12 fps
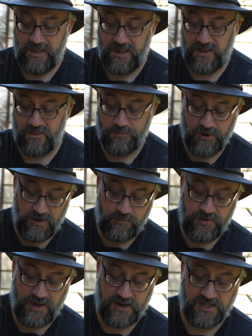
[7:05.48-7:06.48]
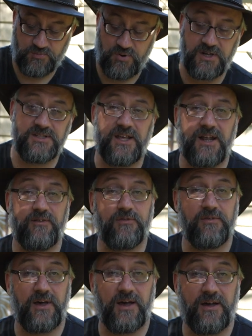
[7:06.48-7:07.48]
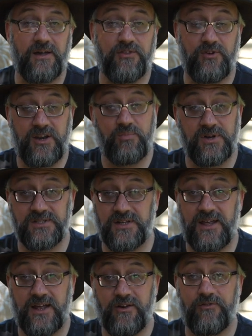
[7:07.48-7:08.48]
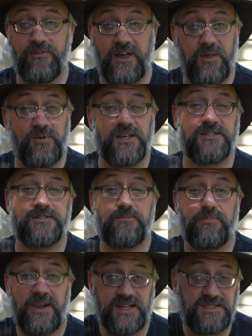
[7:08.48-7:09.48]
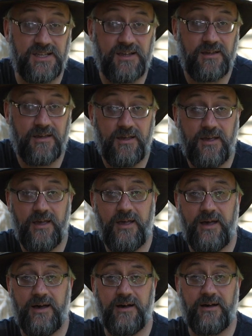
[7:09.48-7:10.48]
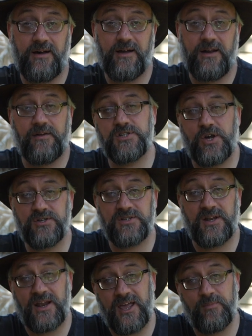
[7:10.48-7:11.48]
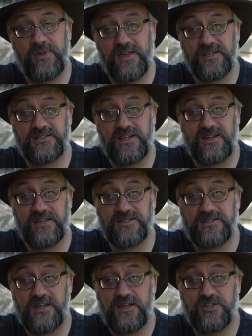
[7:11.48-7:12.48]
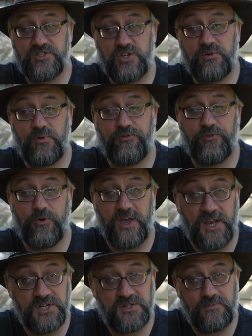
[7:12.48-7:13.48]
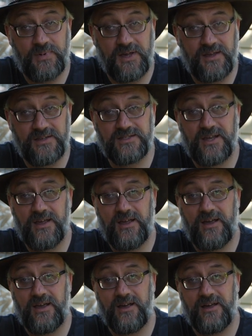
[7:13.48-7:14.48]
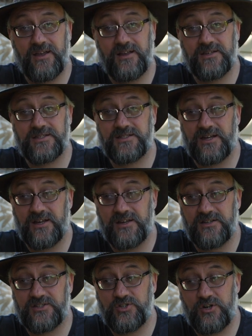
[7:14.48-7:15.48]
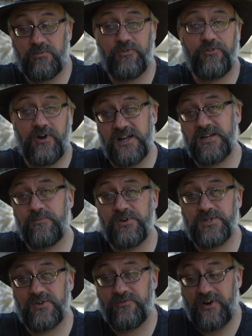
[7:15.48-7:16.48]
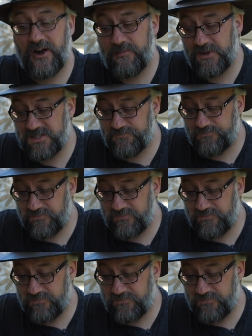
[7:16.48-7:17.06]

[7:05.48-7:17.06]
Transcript: and the bottom part is printed out of 3D printed out of ABS plastic, and I've chosen an ABS that is suitable for engine bays. It's suitable for high temperature environments,